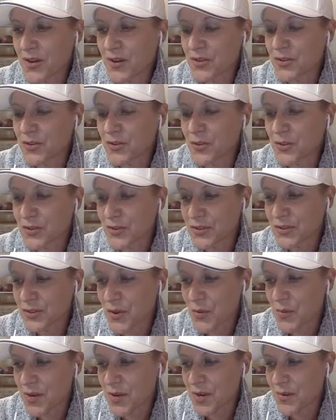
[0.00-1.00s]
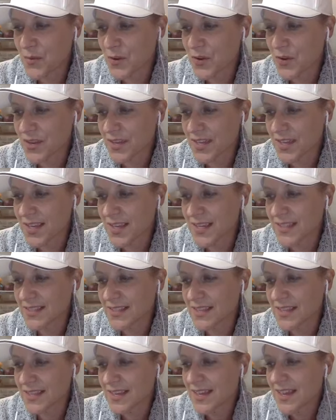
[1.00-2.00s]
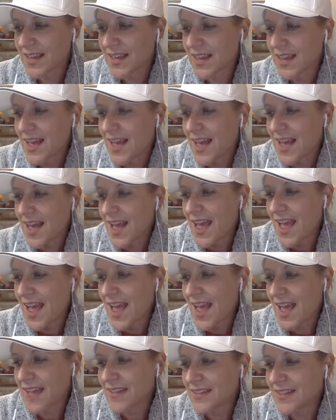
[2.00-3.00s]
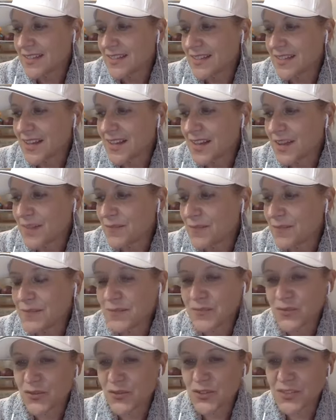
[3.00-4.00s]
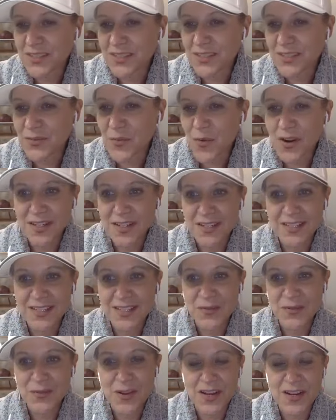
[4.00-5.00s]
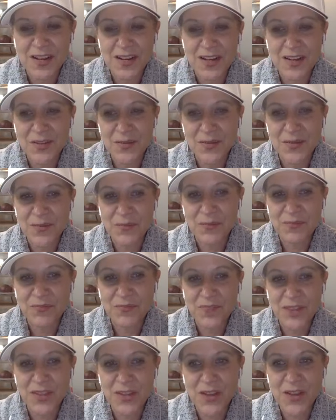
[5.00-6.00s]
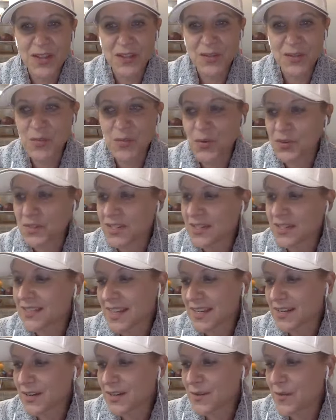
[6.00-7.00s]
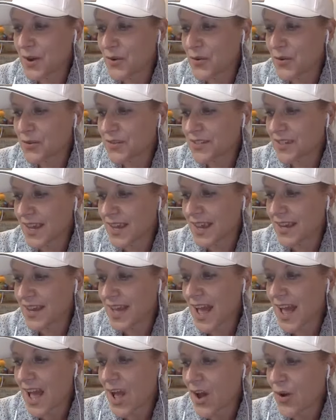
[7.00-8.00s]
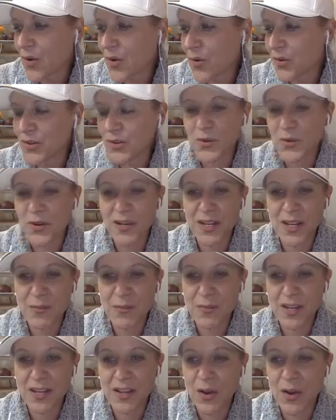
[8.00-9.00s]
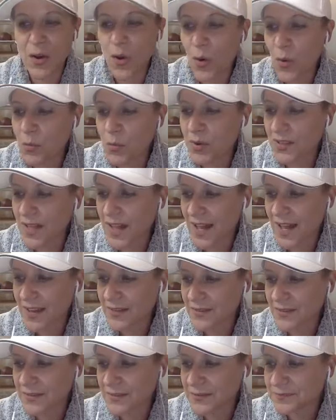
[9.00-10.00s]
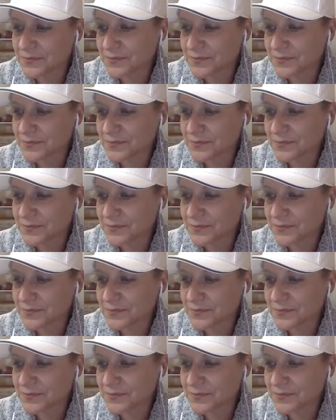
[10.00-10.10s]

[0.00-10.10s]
I heard Georgia's opening more things and um, just wanted to see what you guys are most excited about and how you are keeping hope alive.